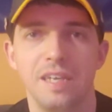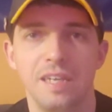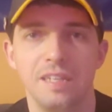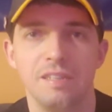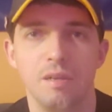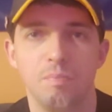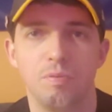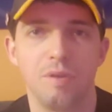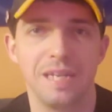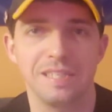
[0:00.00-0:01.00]
in the
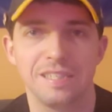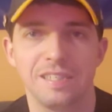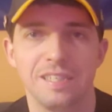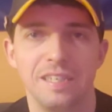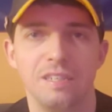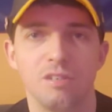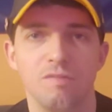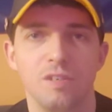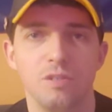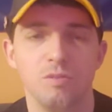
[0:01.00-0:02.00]
press
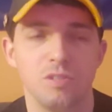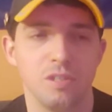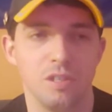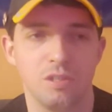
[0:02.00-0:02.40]
interviews